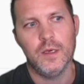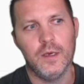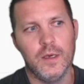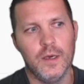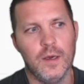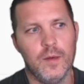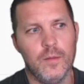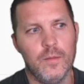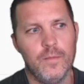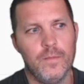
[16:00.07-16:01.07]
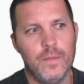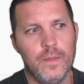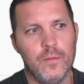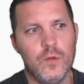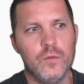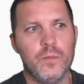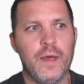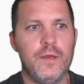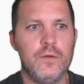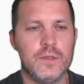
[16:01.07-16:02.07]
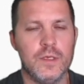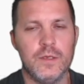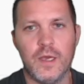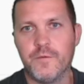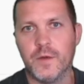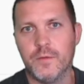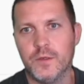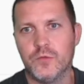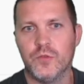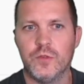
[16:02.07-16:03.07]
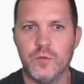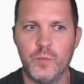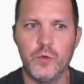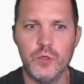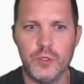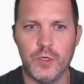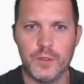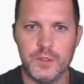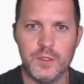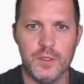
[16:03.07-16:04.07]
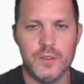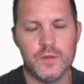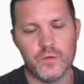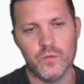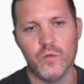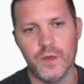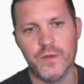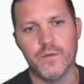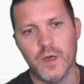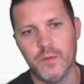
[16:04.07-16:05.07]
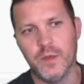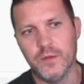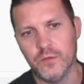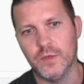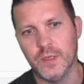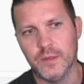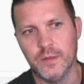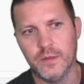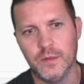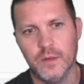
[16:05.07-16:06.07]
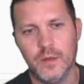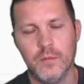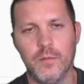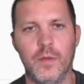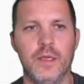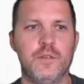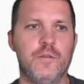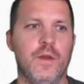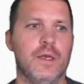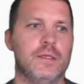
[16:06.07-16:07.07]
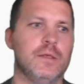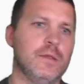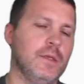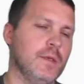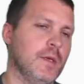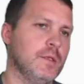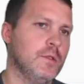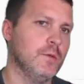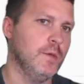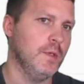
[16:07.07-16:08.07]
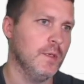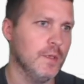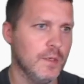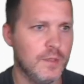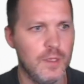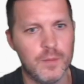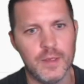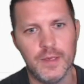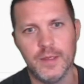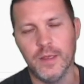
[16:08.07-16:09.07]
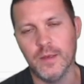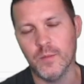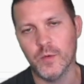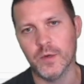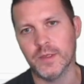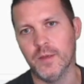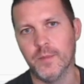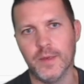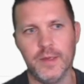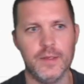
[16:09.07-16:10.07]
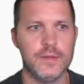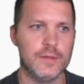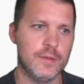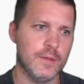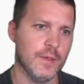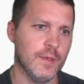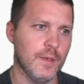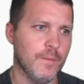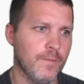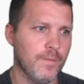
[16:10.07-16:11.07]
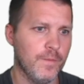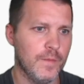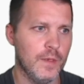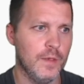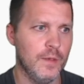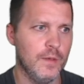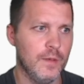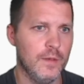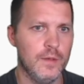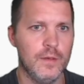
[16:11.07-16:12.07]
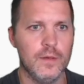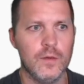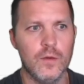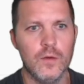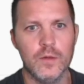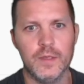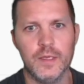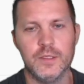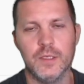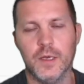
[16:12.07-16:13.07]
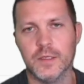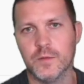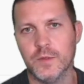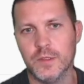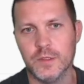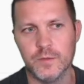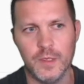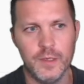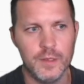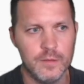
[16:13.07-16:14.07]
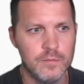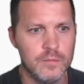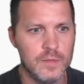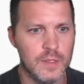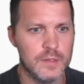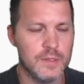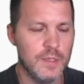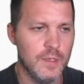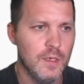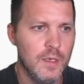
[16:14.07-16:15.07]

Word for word: um, you, by using NiFi registry to push our changes from one environment to another much faster than us doing a uh, template and import templates, um, and, and all that jazz which is really let's say